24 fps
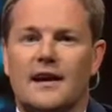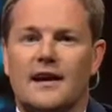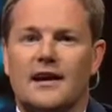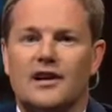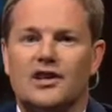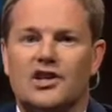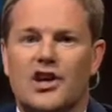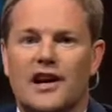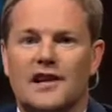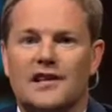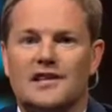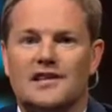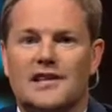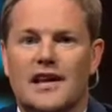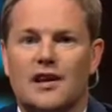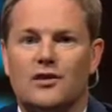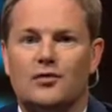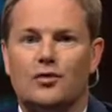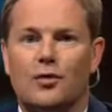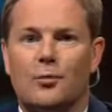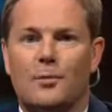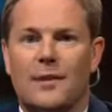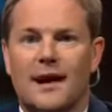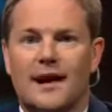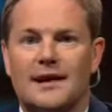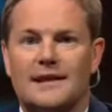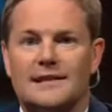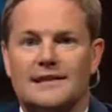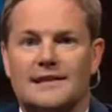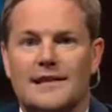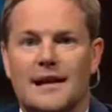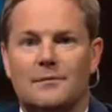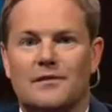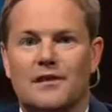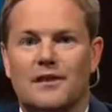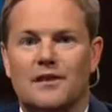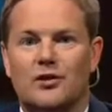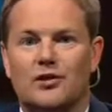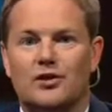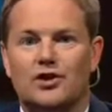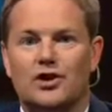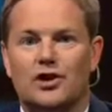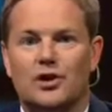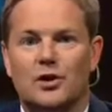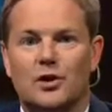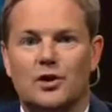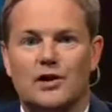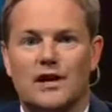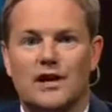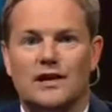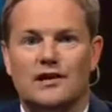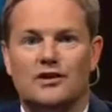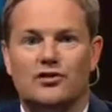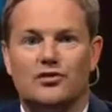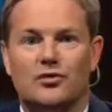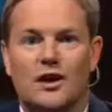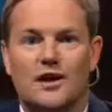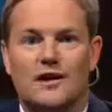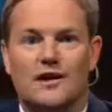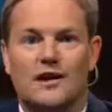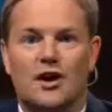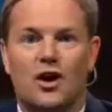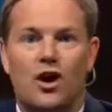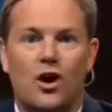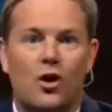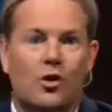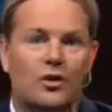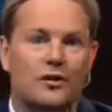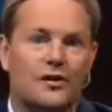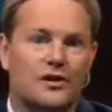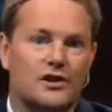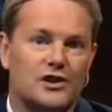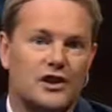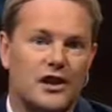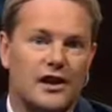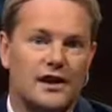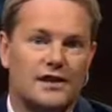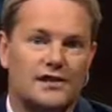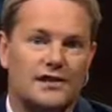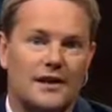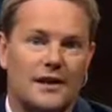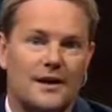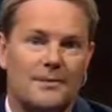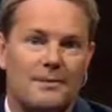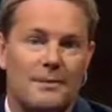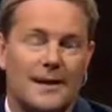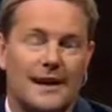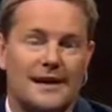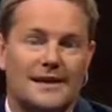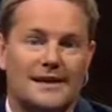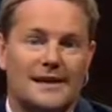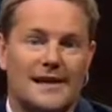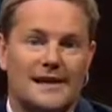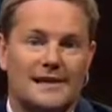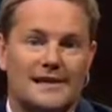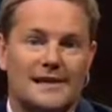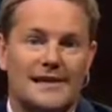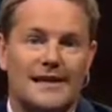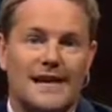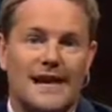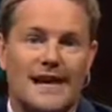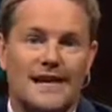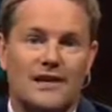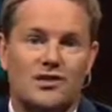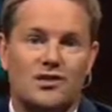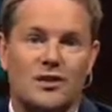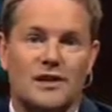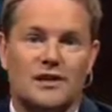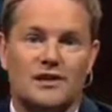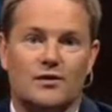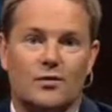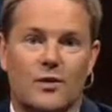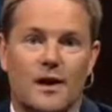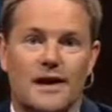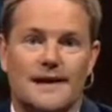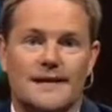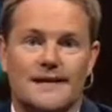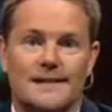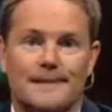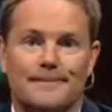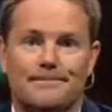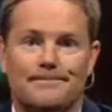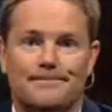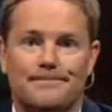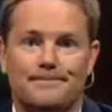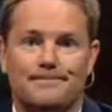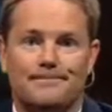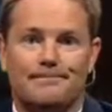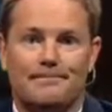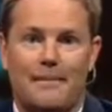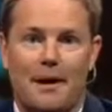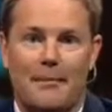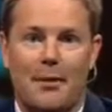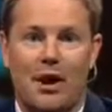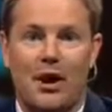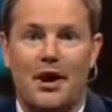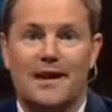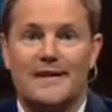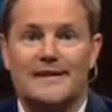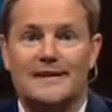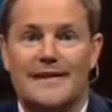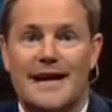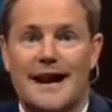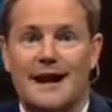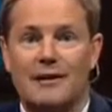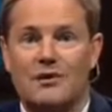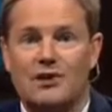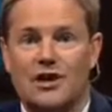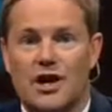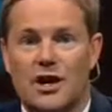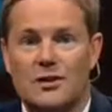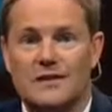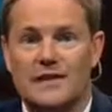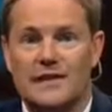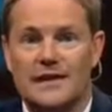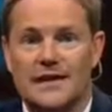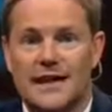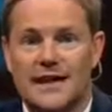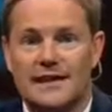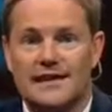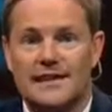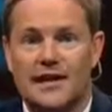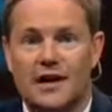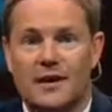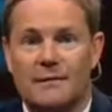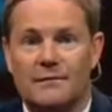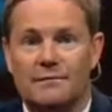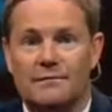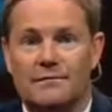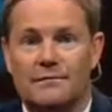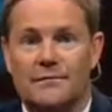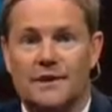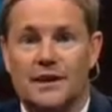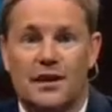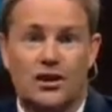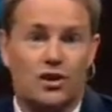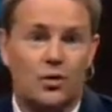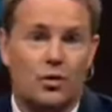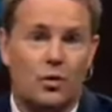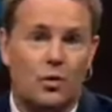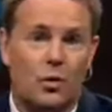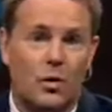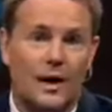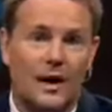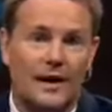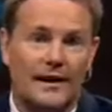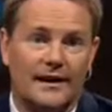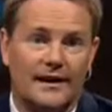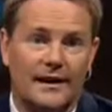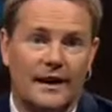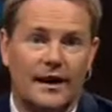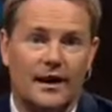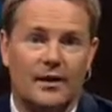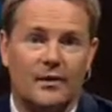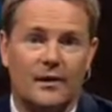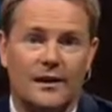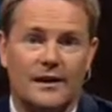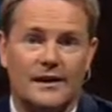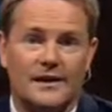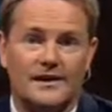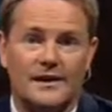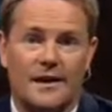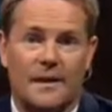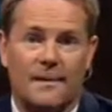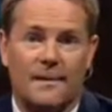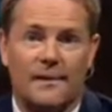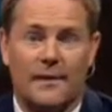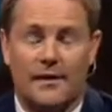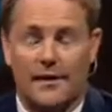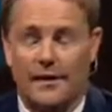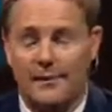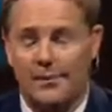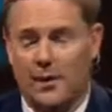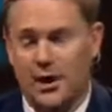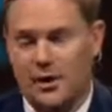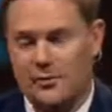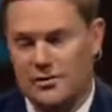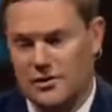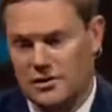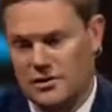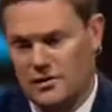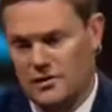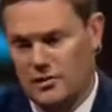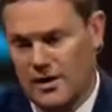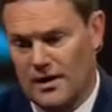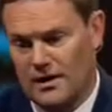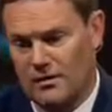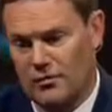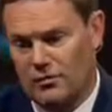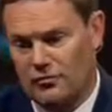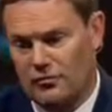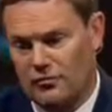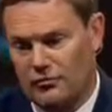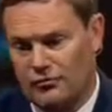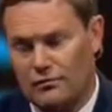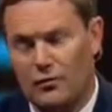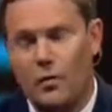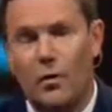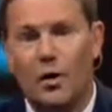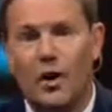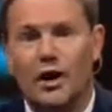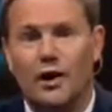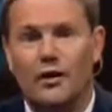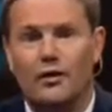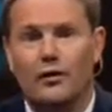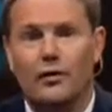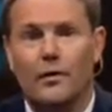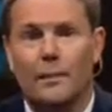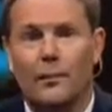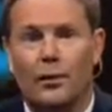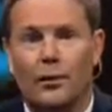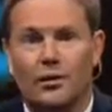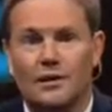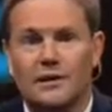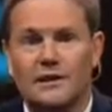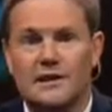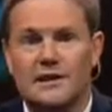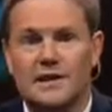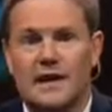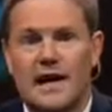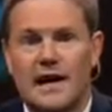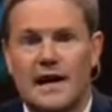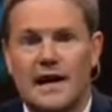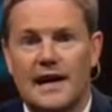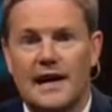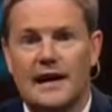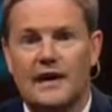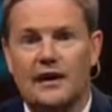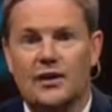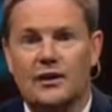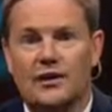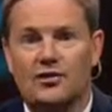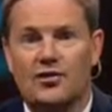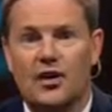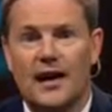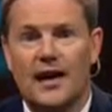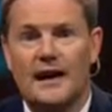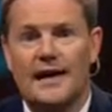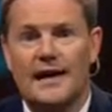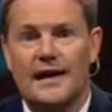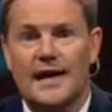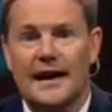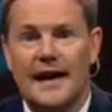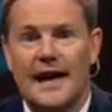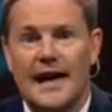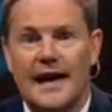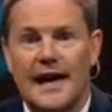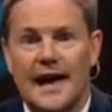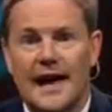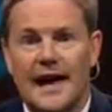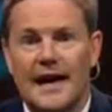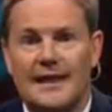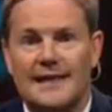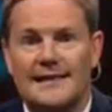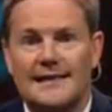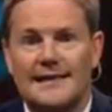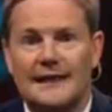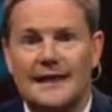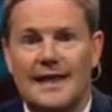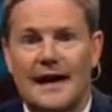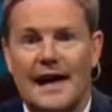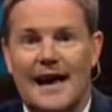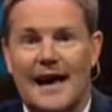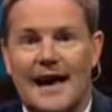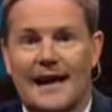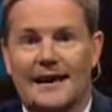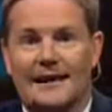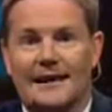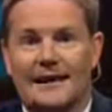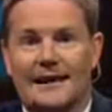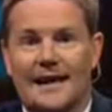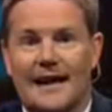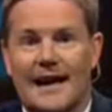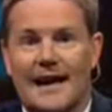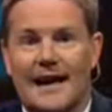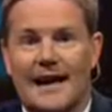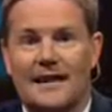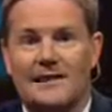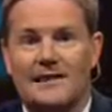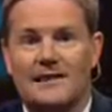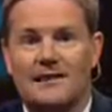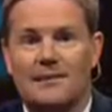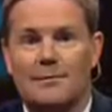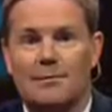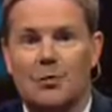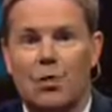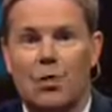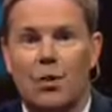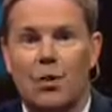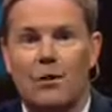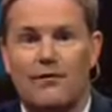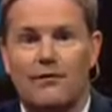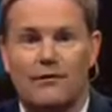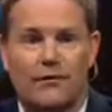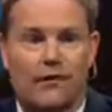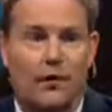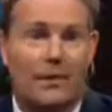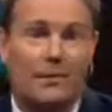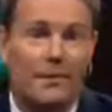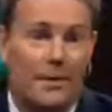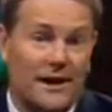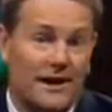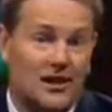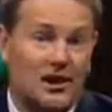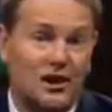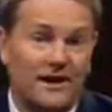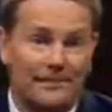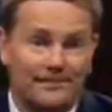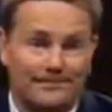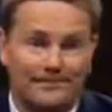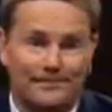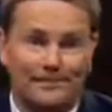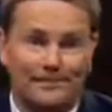China's central bank stepped in on Tuesday to try to halt the share slide by cutting interest rates. America's Dow Jones index opened a short while ago and it's up at the moment around 400 points in early trading. Celia Hatton has more from Beijing.